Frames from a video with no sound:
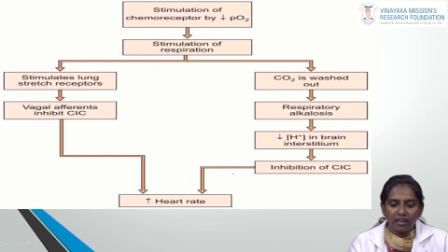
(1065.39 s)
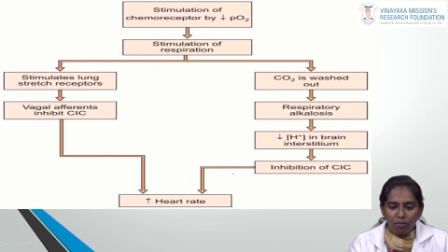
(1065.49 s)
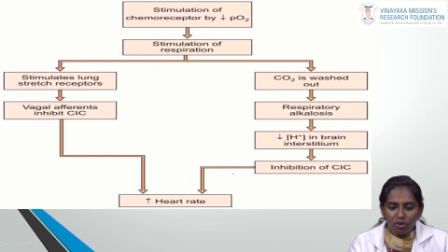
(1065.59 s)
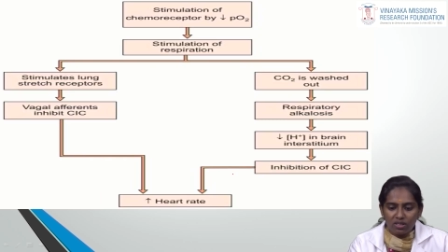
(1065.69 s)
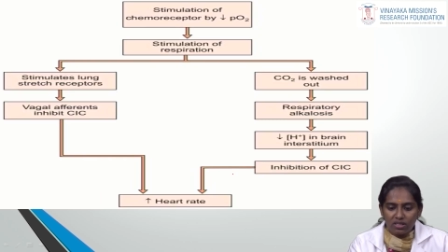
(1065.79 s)

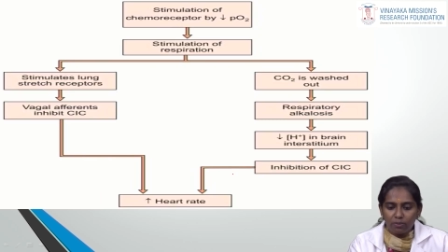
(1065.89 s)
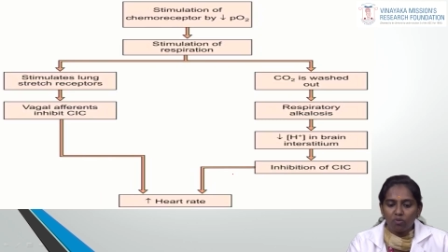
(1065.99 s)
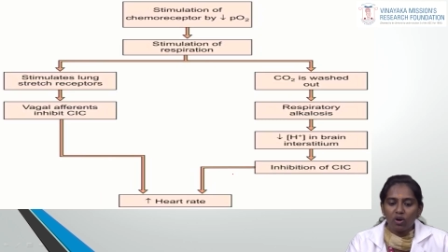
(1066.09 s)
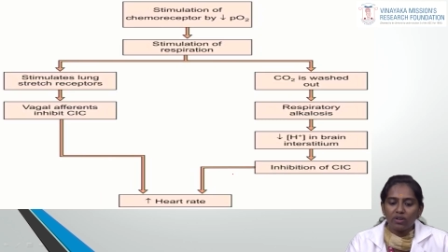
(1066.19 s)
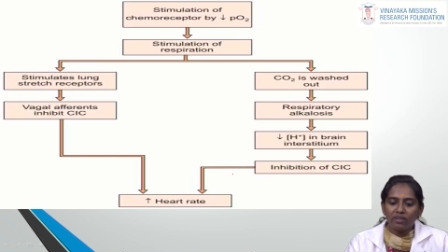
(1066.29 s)

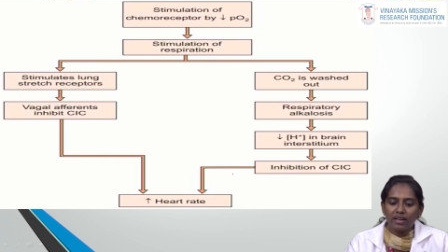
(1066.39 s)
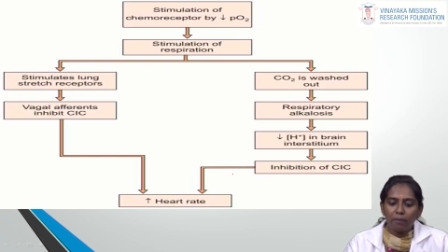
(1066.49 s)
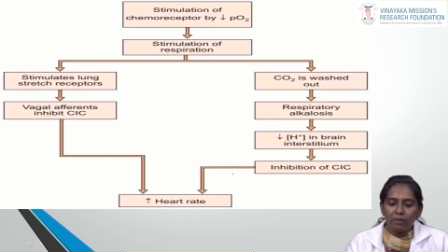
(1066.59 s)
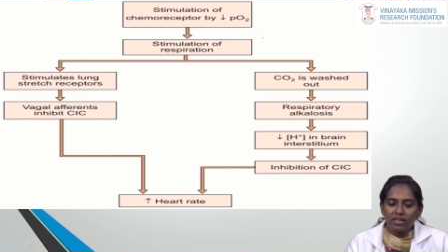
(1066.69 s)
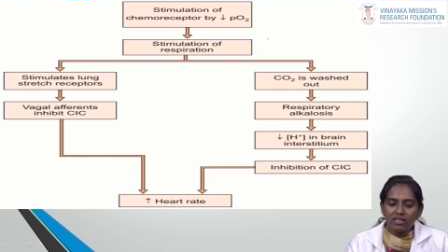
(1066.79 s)
Chemoreceptor, what will
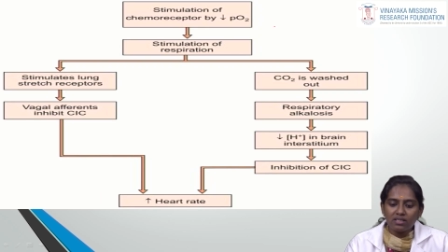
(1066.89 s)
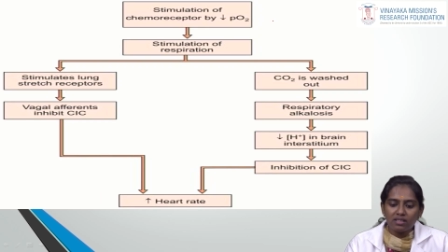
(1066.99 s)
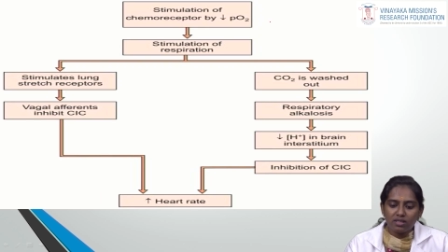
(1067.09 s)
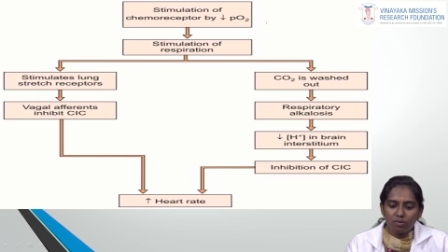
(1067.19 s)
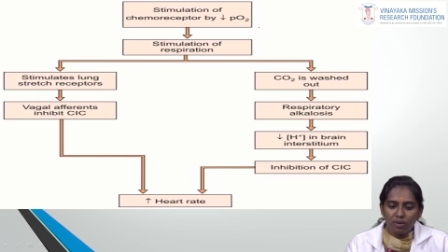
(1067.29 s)
happen is,
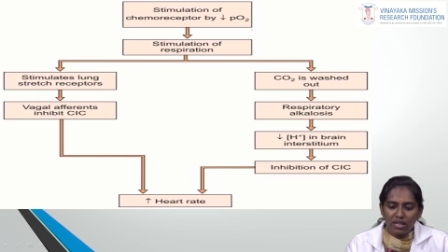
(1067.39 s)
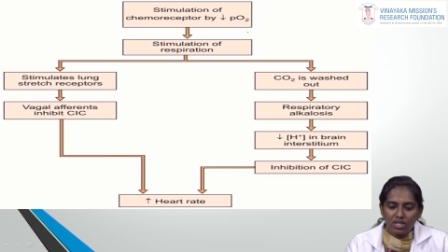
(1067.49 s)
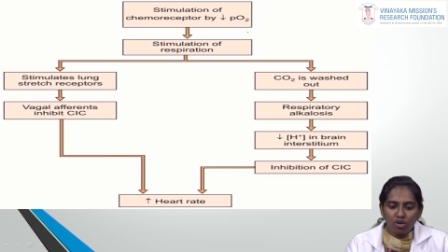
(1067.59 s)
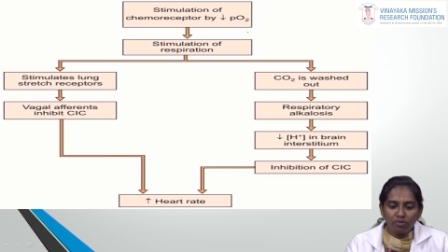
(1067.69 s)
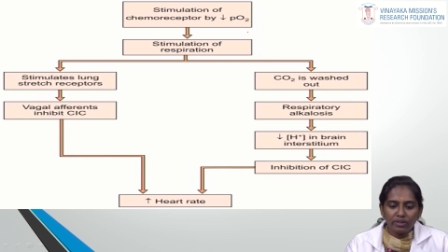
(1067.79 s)

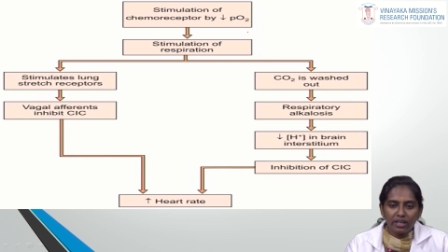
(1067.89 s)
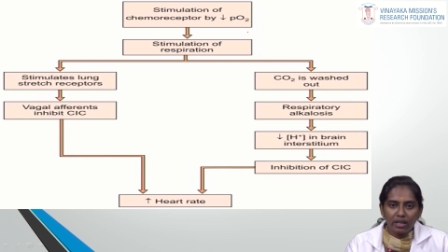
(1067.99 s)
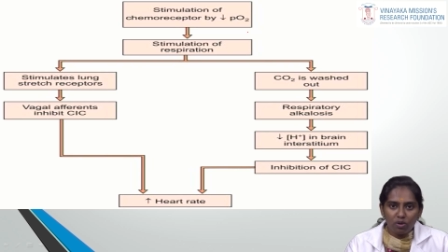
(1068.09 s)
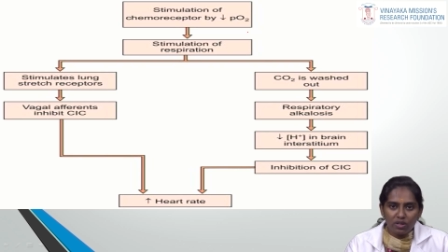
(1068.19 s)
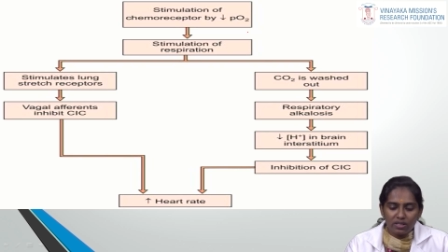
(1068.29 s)
stimulation of the
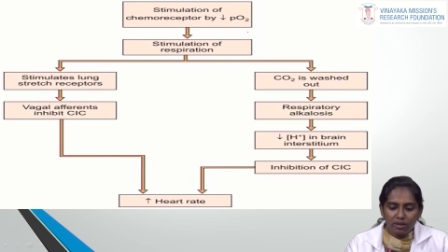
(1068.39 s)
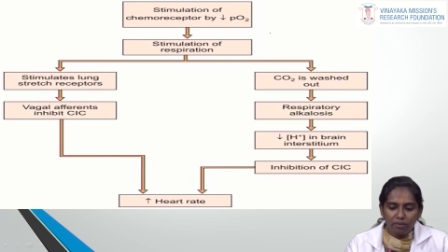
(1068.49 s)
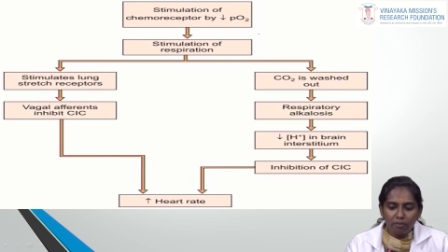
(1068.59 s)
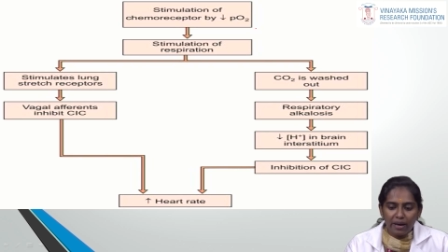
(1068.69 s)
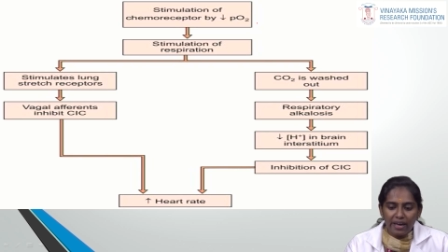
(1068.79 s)

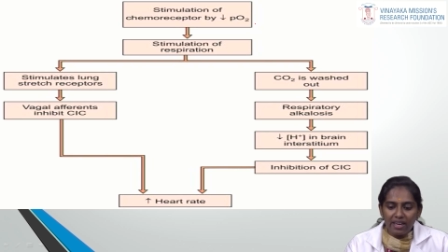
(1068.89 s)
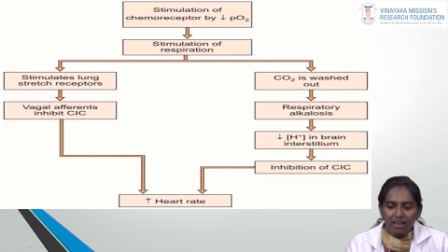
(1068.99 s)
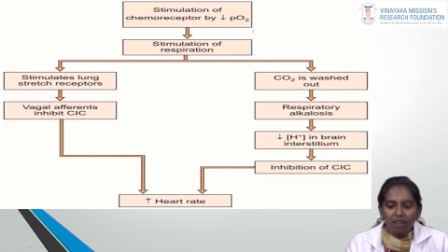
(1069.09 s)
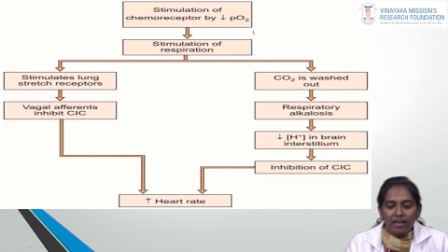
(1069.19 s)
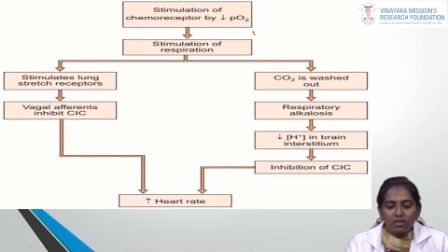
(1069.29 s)
chemoreceptor by
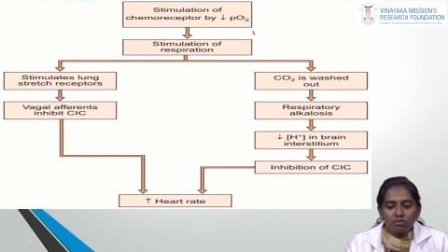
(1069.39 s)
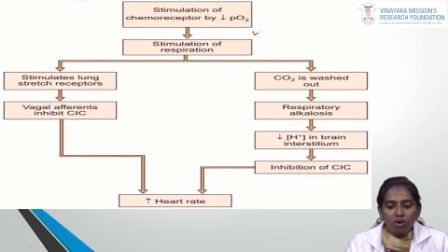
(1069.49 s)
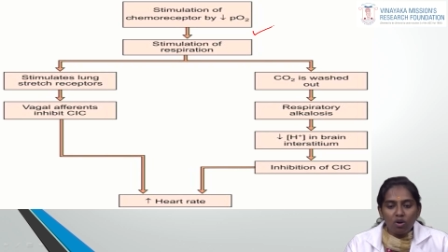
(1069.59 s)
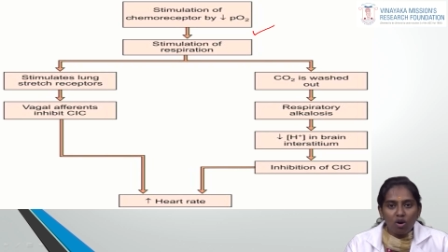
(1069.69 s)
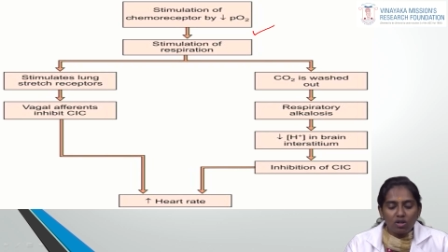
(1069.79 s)

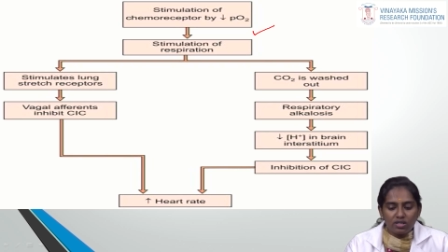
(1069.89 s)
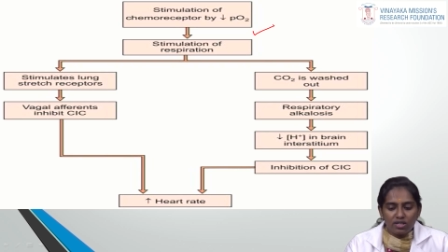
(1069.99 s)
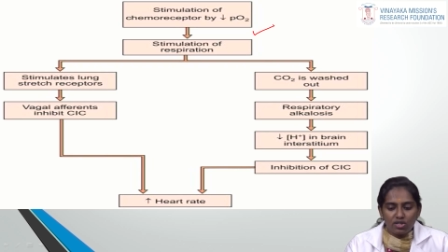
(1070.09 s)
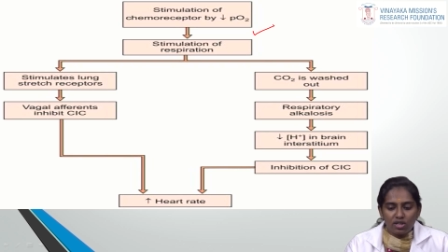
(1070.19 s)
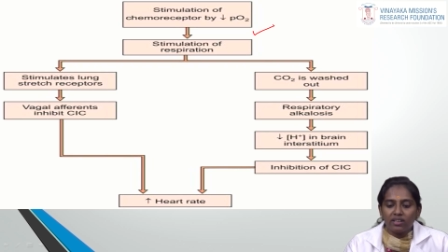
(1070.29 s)
plasma
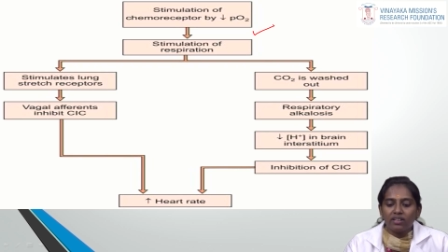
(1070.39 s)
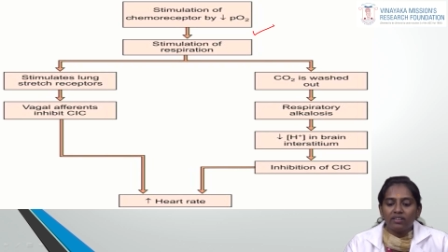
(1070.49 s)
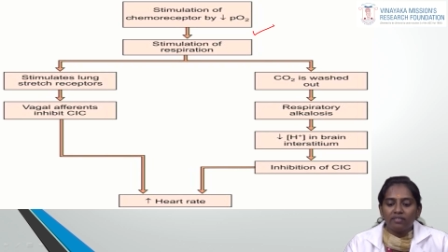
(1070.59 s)
oxygen.